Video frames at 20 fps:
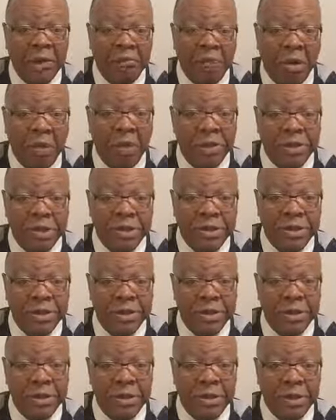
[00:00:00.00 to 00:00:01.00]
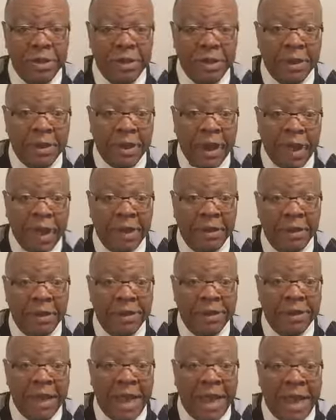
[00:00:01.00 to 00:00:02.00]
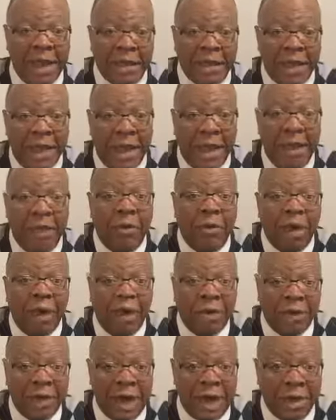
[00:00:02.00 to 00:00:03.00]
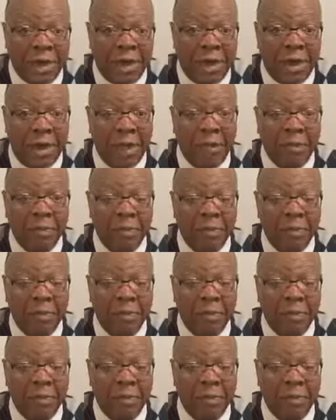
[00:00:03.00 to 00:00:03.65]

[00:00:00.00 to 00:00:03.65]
mosesharris@aol.com.